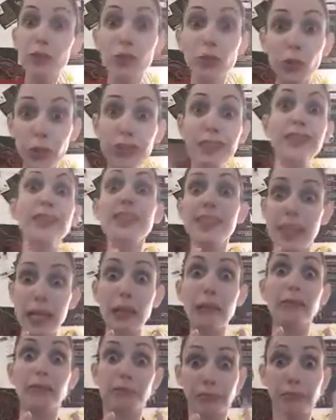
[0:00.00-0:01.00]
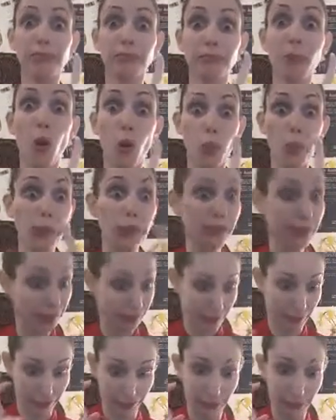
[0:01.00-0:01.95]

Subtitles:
to do in the same moment,